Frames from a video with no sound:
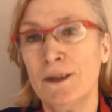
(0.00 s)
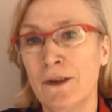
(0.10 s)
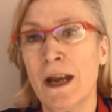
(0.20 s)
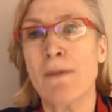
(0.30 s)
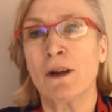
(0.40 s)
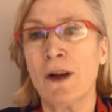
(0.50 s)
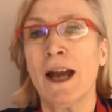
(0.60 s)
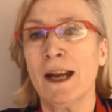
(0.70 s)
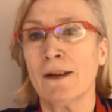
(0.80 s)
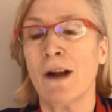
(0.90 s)
New
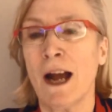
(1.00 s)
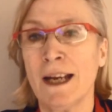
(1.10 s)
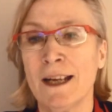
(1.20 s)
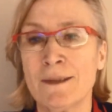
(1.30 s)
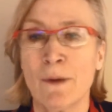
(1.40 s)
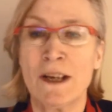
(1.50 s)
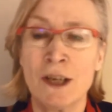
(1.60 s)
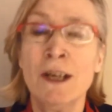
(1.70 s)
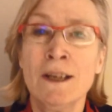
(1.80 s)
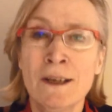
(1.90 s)
Democratic ridings,
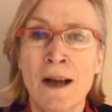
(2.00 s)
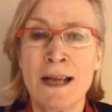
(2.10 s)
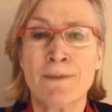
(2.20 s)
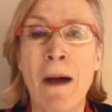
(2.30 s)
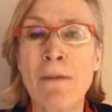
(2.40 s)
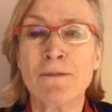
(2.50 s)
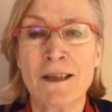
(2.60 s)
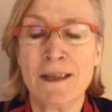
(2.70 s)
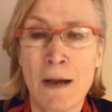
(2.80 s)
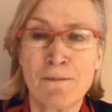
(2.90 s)
which has bumped
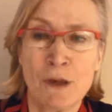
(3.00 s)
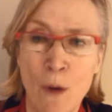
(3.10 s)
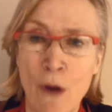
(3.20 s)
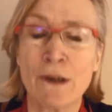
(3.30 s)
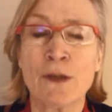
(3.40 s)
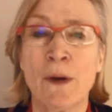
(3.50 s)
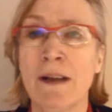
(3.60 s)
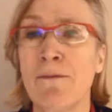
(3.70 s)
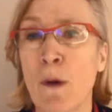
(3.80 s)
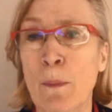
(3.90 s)
us up to over
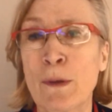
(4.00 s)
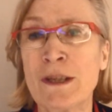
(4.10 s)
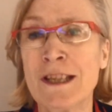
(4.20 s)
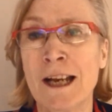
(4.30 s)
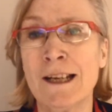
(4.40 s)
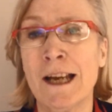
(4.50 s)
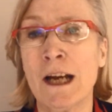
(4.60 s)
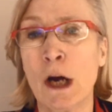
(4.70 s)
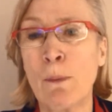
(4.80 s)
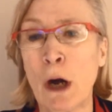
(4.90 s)
24% in
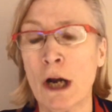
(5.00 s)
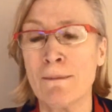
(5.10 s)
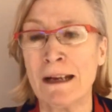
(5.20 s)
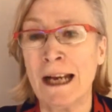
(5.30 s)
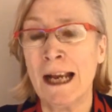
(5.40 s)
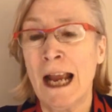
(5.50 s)
our parliament.